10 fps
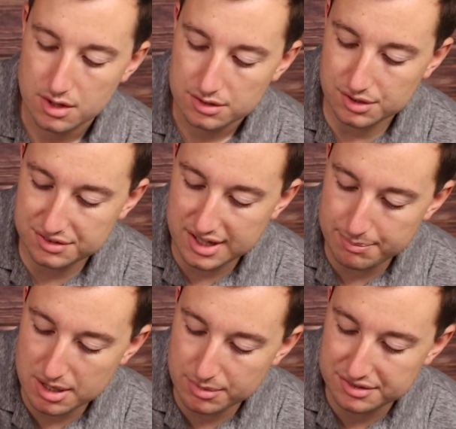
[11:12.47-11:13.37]
So
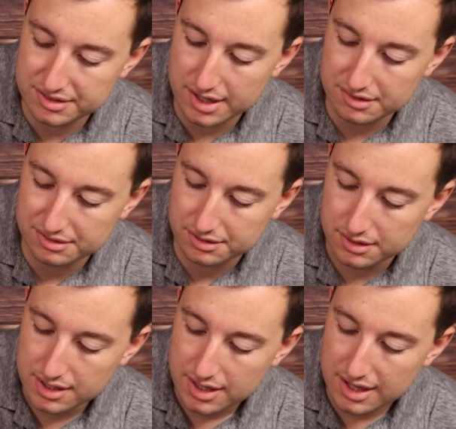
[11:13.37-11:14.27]
step number 6
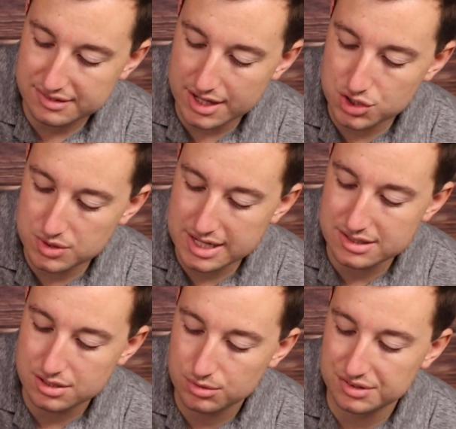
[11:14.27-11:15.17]
is that you need
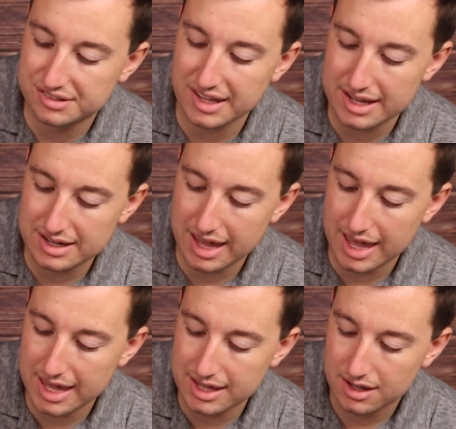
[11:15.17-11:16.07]
to set
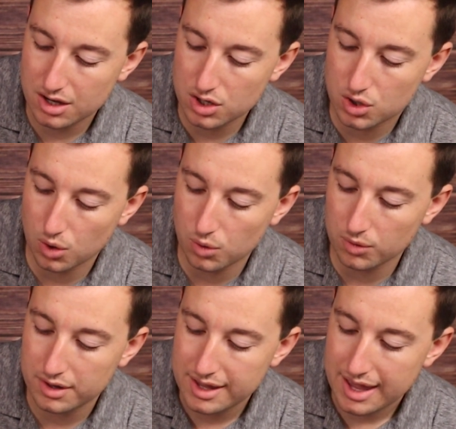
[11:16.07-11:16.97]
a
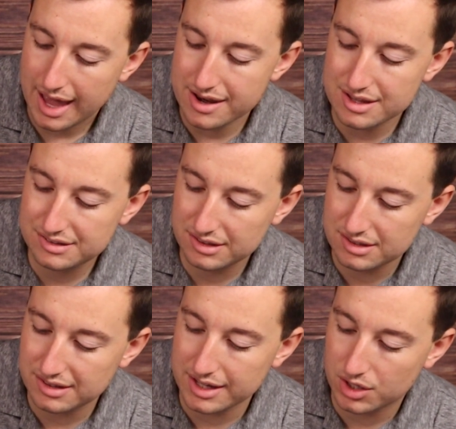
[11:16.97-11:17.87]
goal. And this
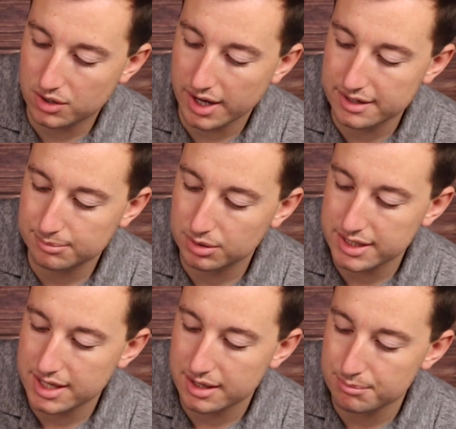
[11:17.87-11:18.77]
is
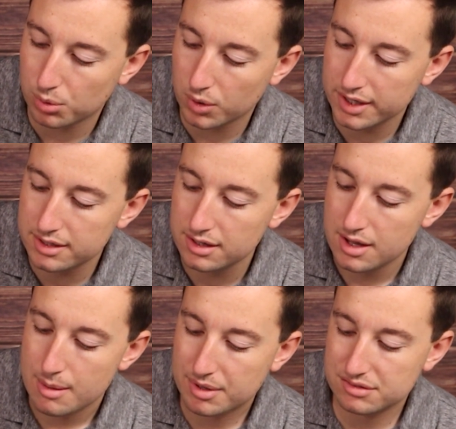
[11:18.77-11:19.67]
incredibly important
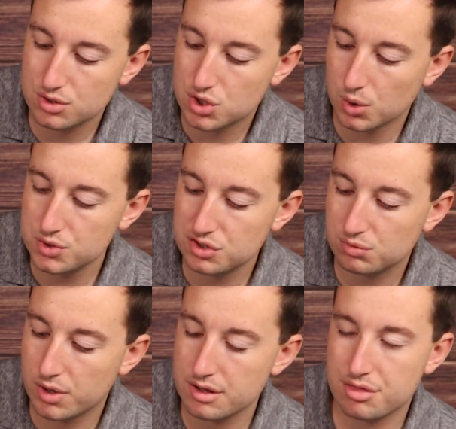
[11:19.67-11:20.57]
because you don't
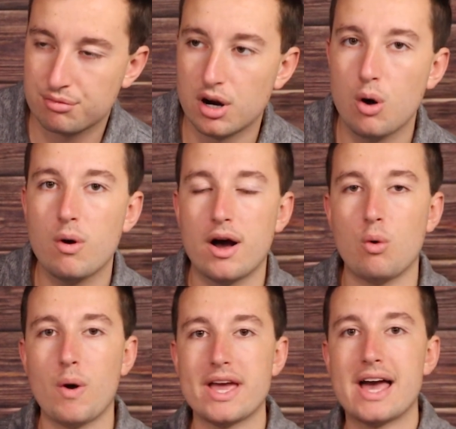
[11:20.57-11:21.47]
just want to throw
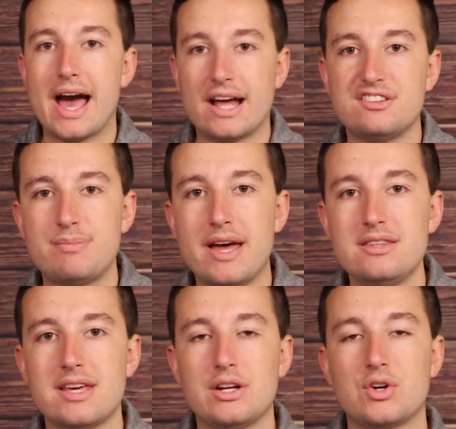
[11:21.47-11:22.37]
away ad
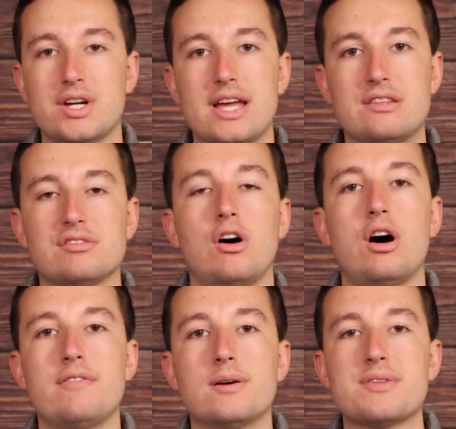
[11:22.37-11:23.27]
spend and create this
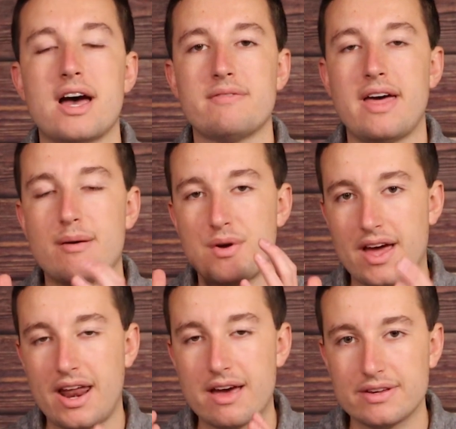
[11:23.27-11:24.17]
offer
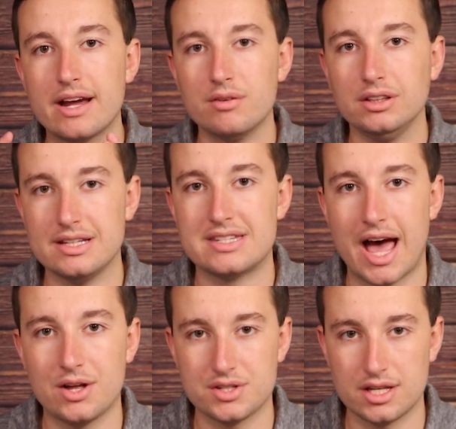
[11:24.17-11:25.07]
without having a really
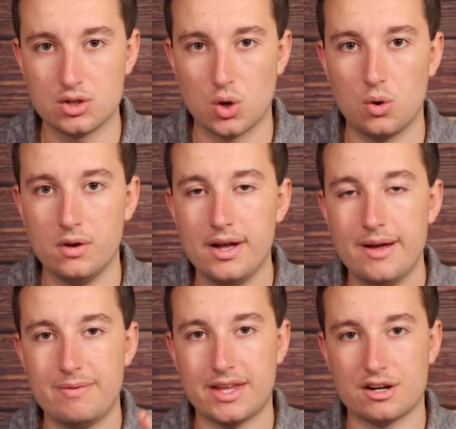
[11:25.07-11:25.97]
dialed in goal.
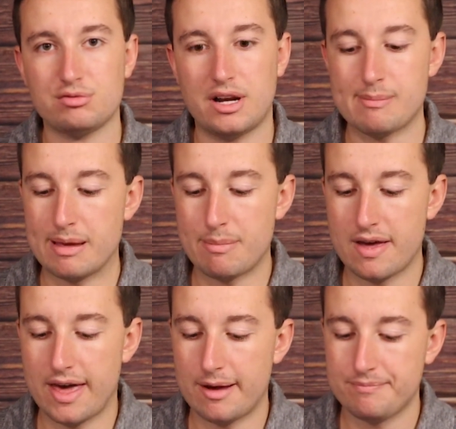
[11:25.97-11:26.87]
And here's what I mean
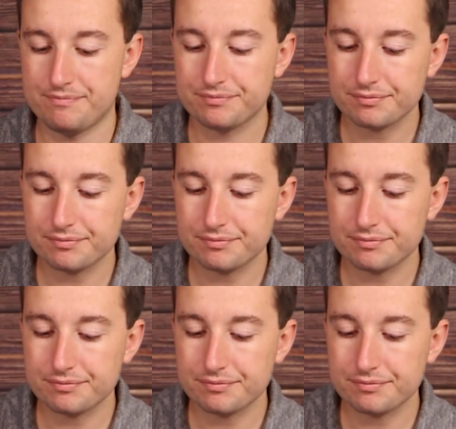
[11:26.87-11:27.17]
by that.